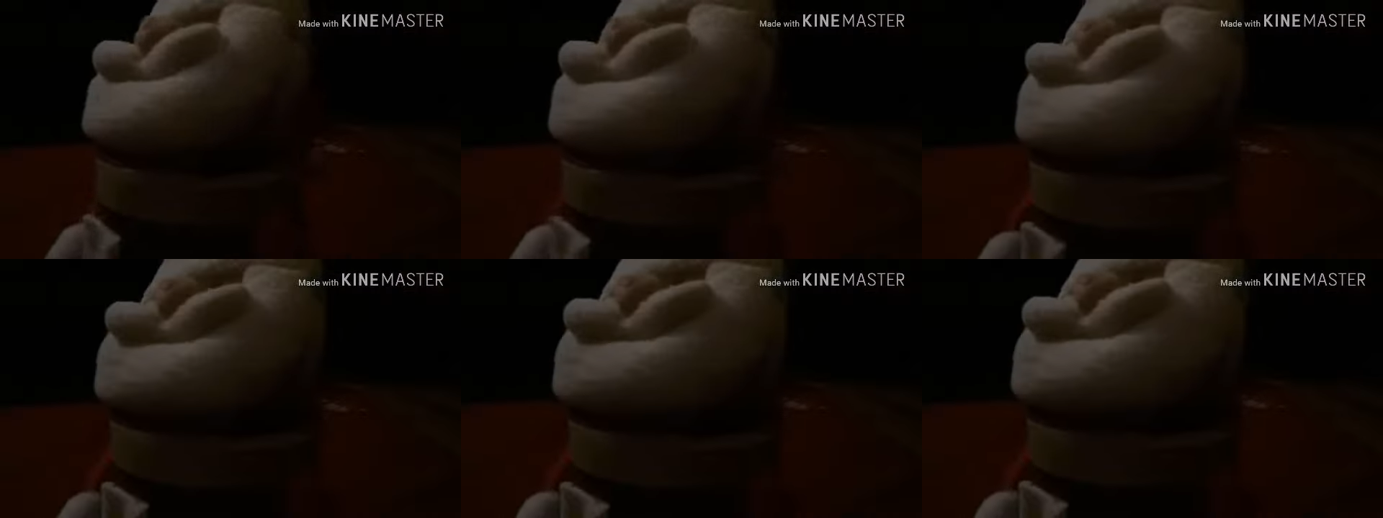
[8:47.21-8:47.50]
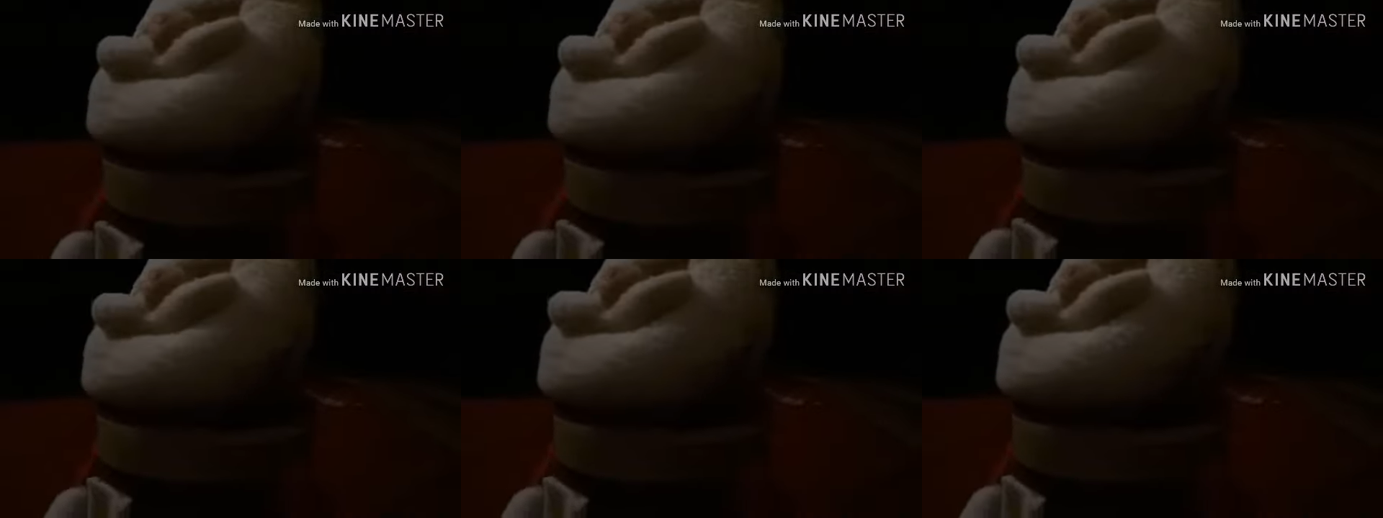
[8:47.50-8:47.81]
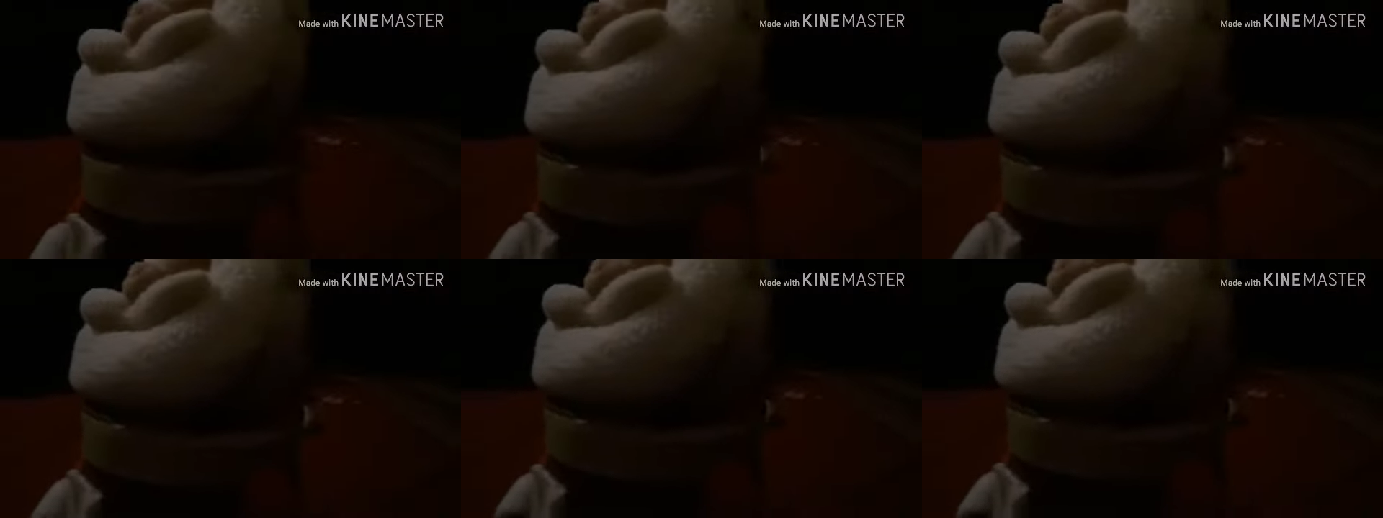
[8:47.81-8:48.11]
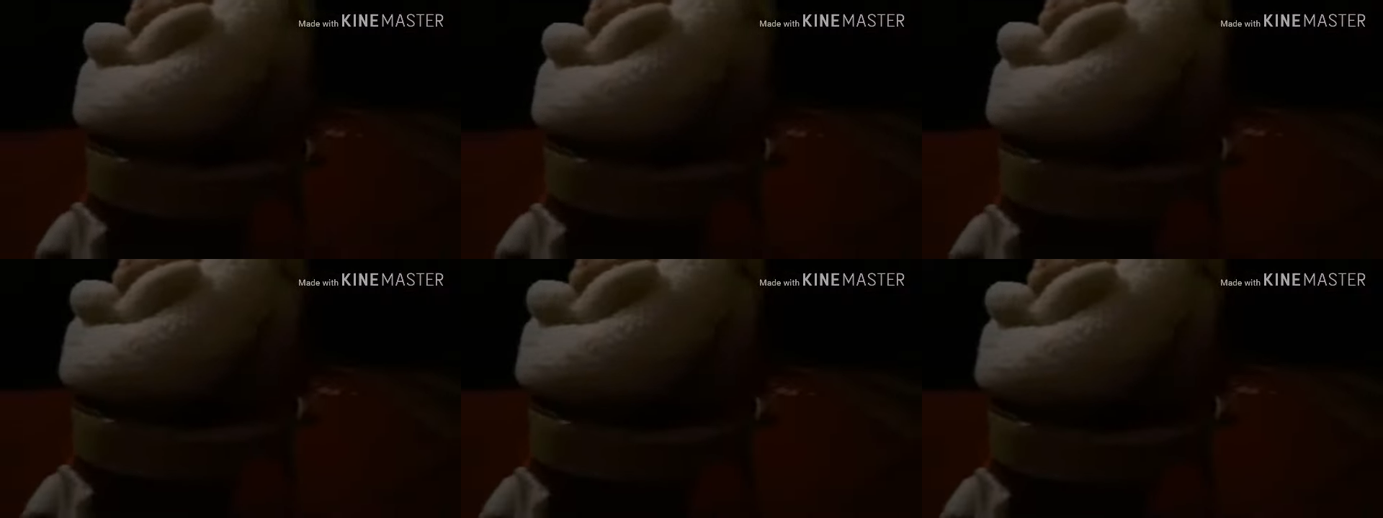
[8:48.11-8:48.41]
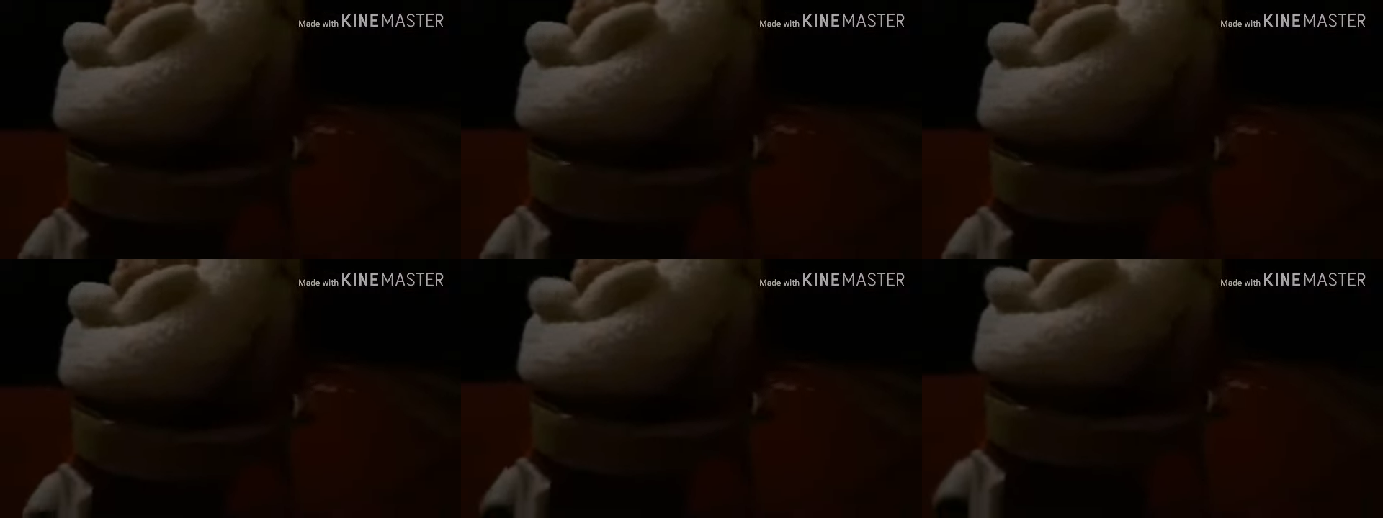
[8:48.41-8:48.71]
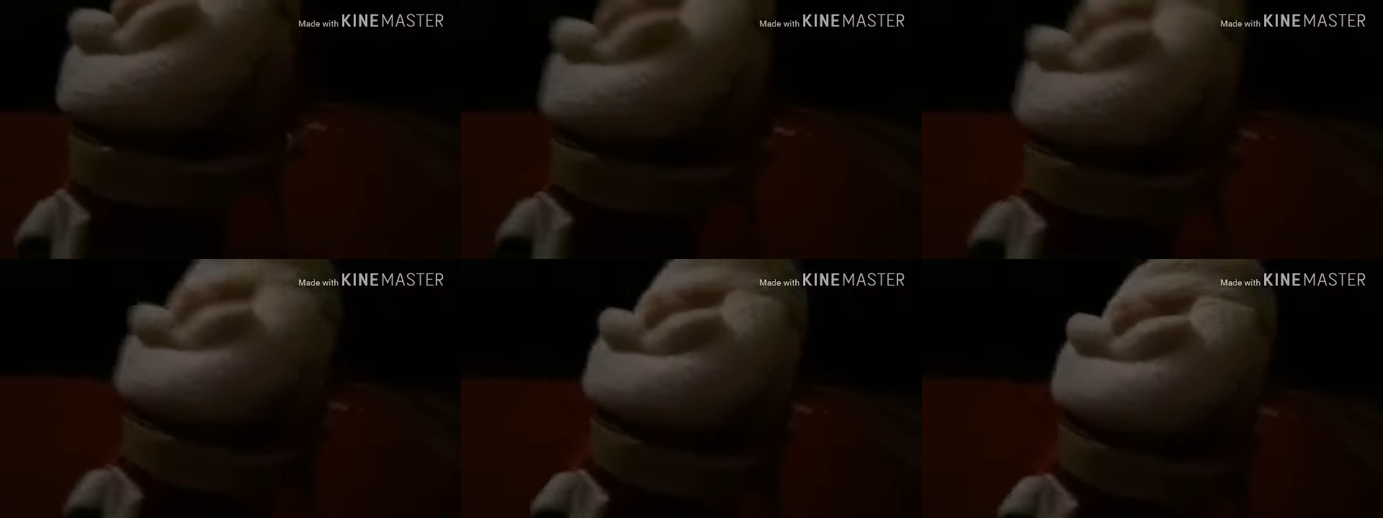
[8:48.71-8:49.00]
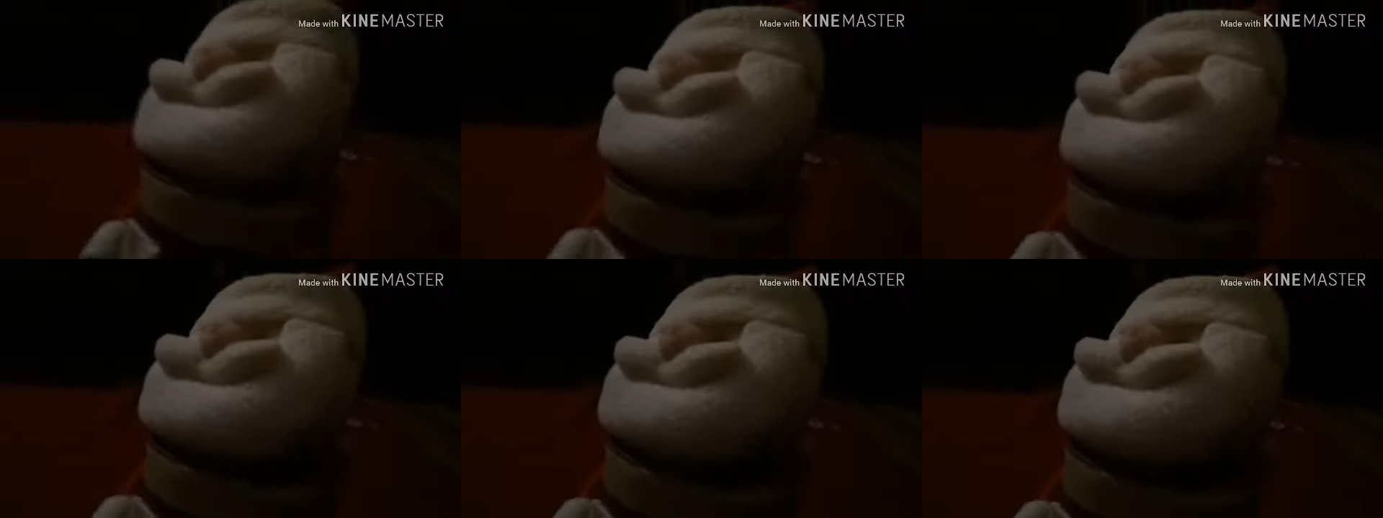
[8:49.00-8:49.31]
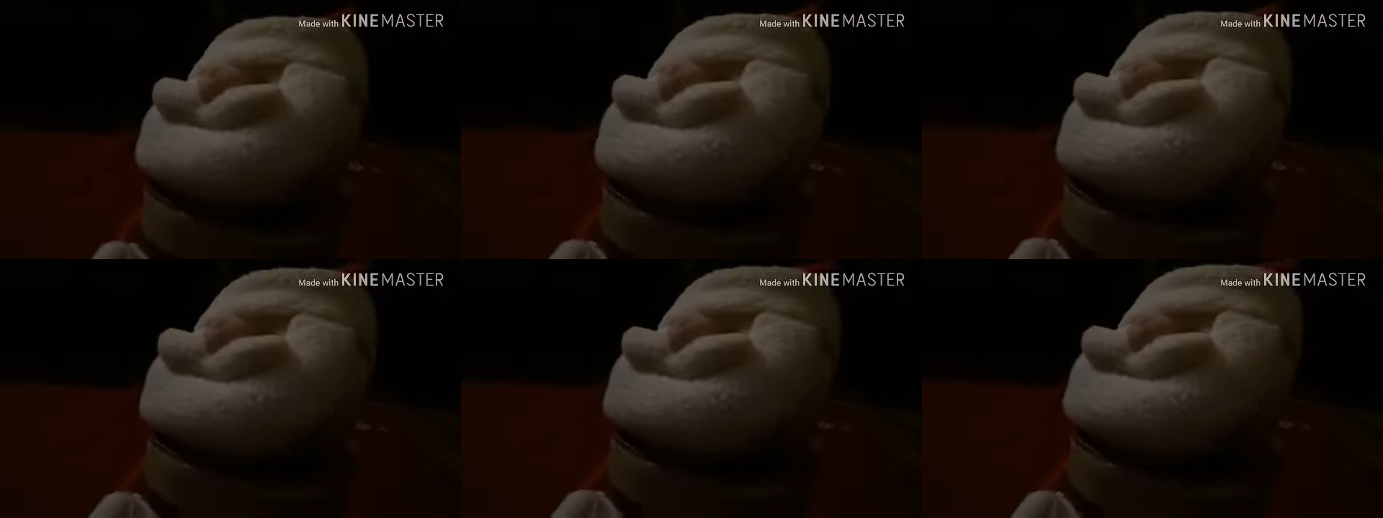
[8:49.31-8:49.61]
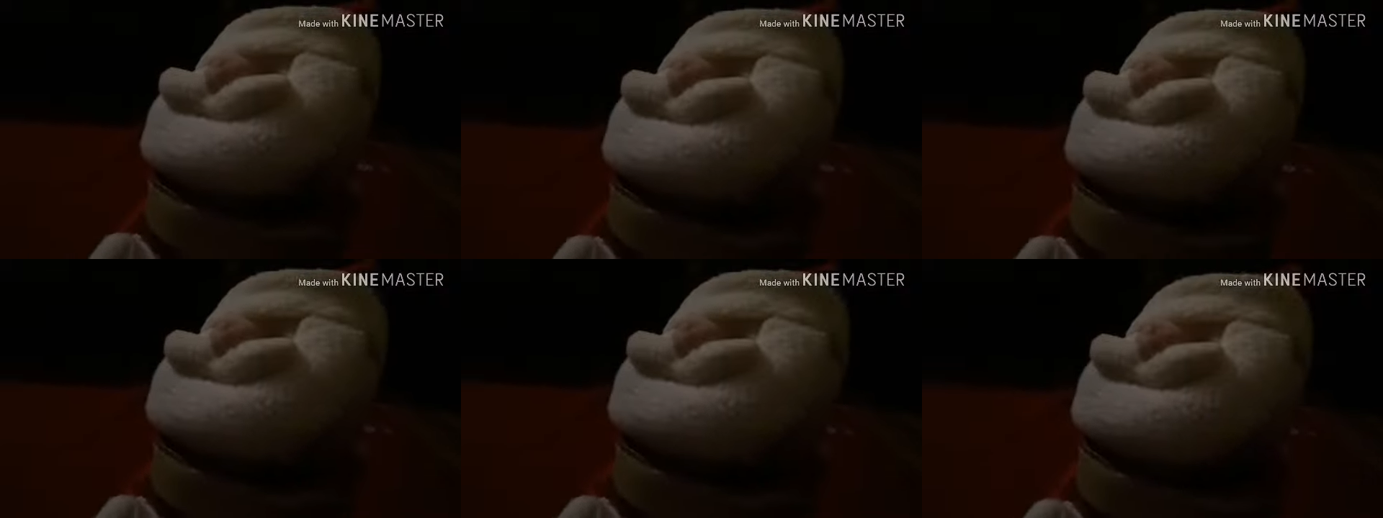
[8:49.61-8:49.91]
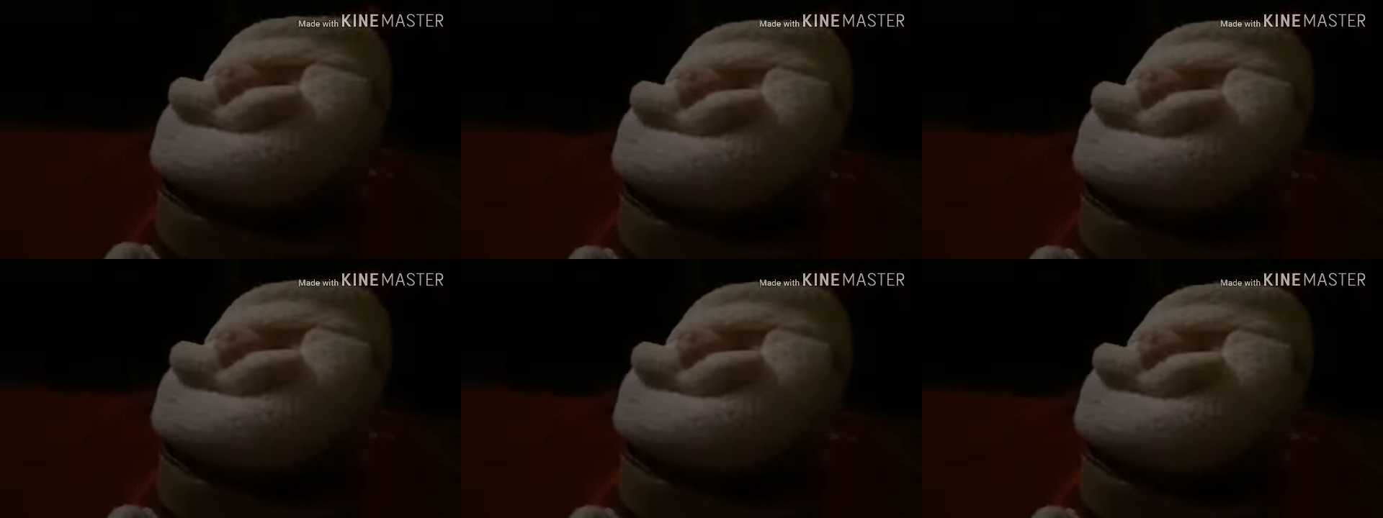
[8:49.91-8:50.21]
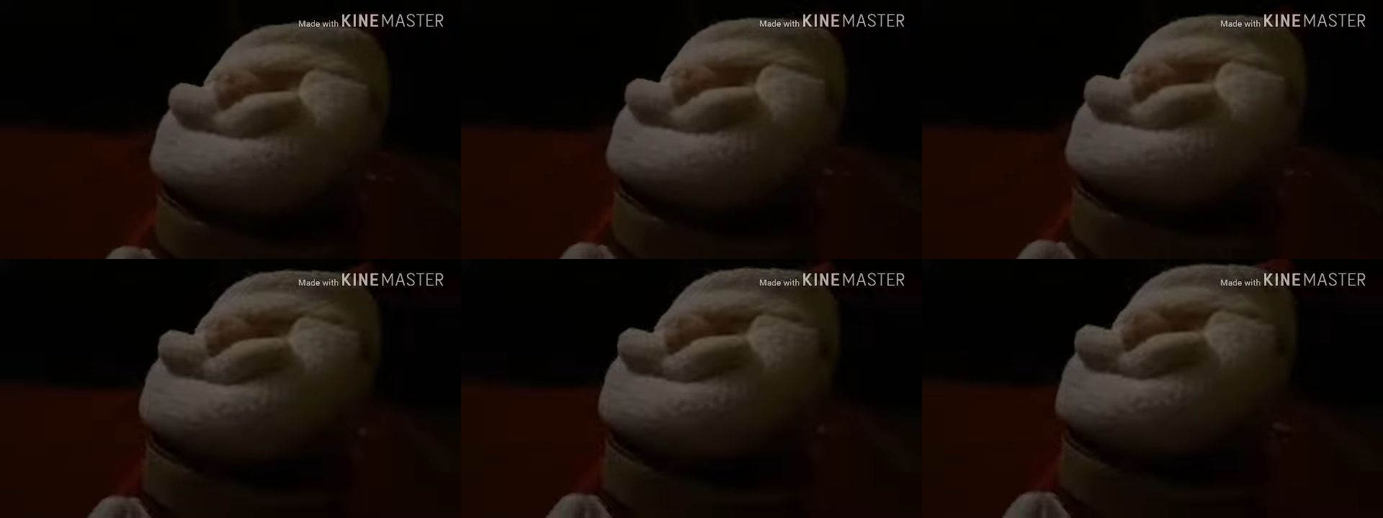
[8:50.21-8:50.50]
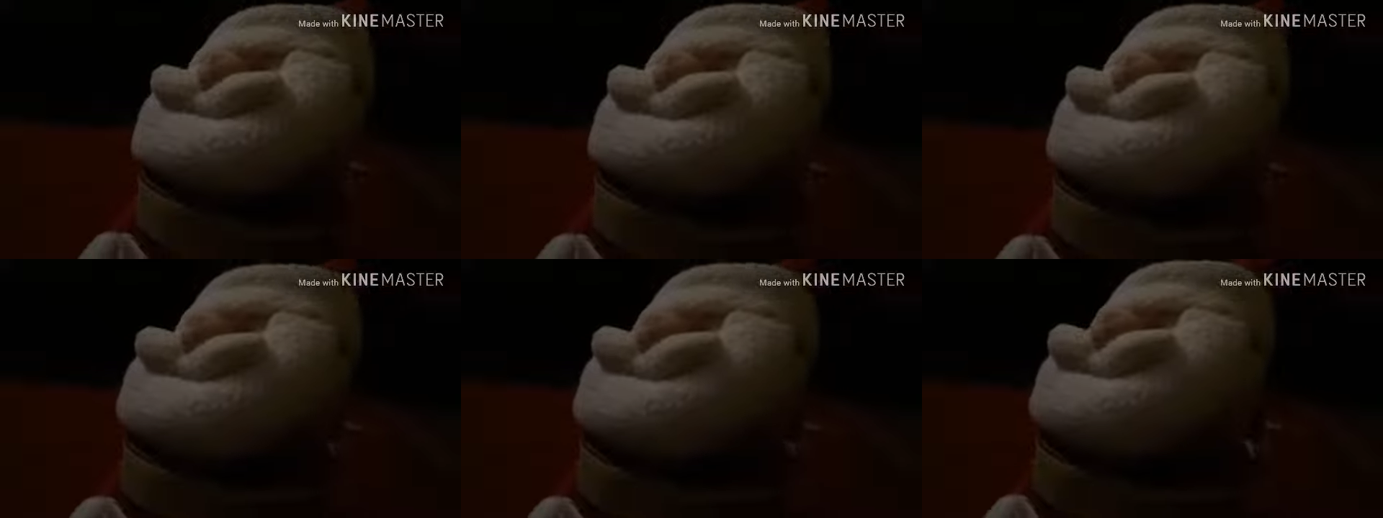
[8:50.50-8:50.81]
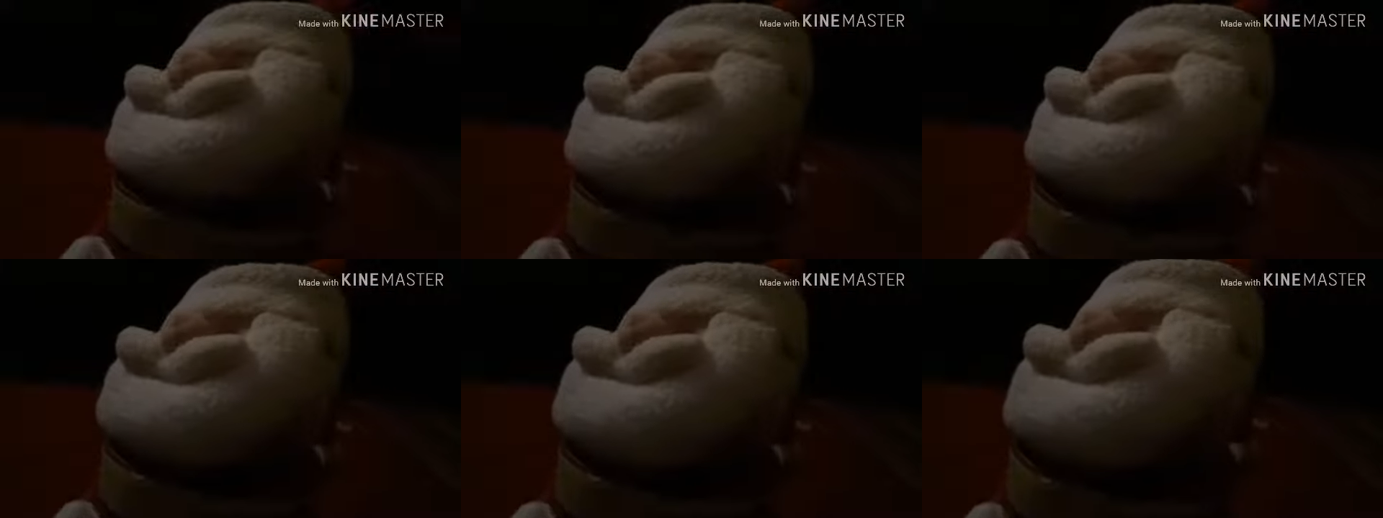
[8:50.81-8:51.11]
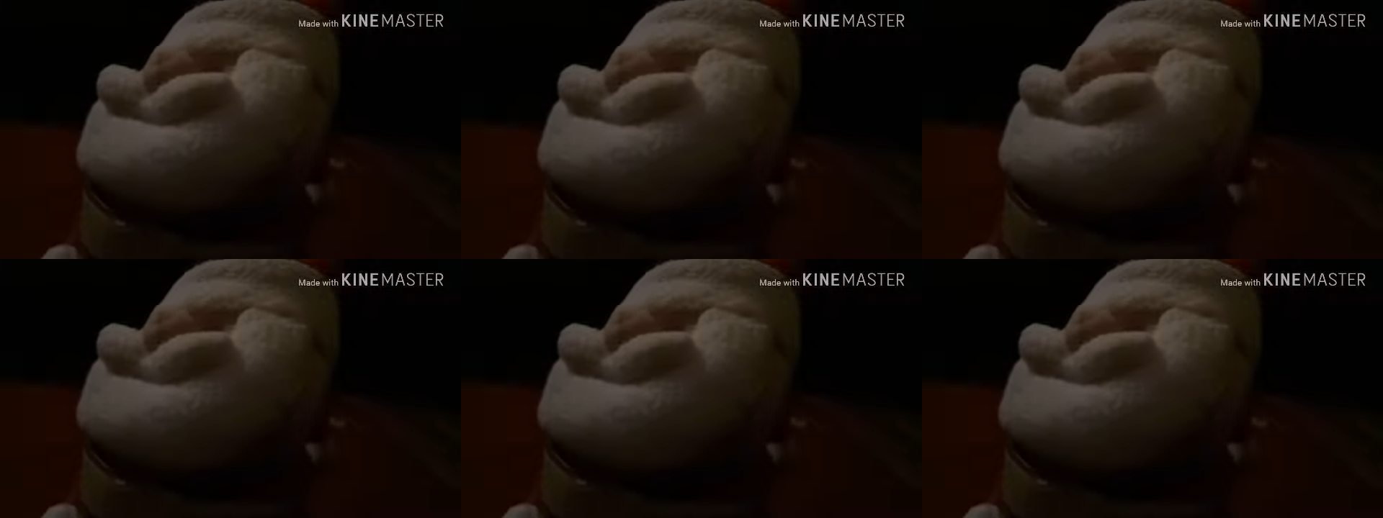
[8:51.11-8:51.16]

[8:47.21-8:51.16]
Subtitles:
(no speaker visible)